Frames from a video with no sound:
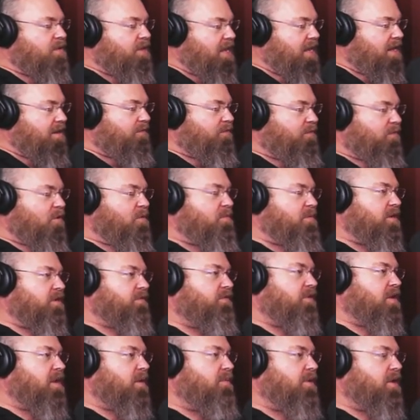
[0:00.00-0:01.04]
again very
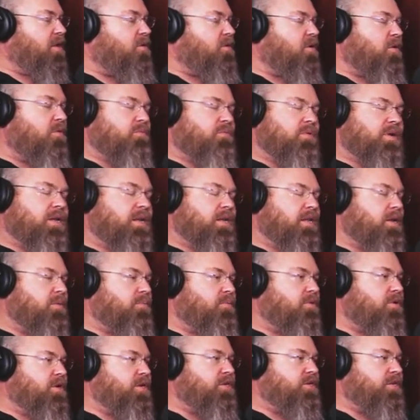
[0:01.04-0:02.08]
much for coming on. I really
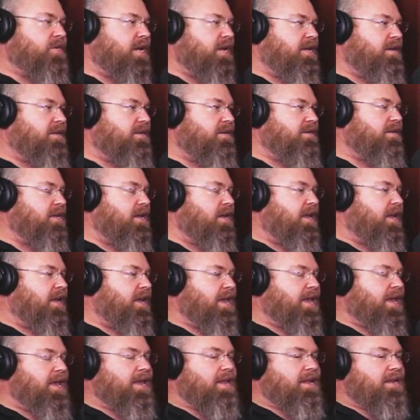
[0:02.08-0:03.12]
appreciate it.
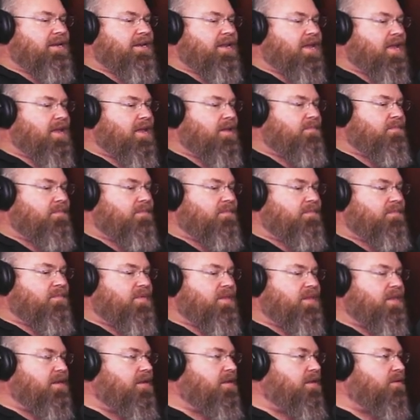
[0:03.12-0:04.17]
Thank and um,
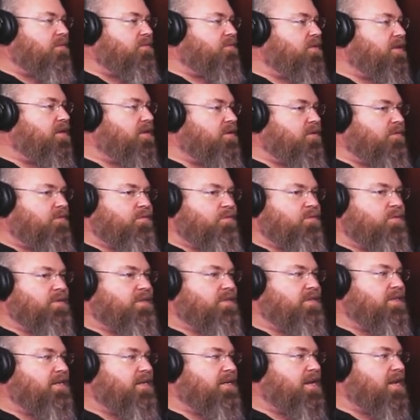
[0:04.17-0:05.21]
yeah, we look
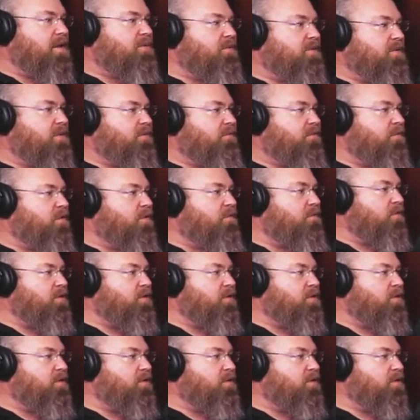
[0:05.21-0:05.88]
forward to sitting down with you very,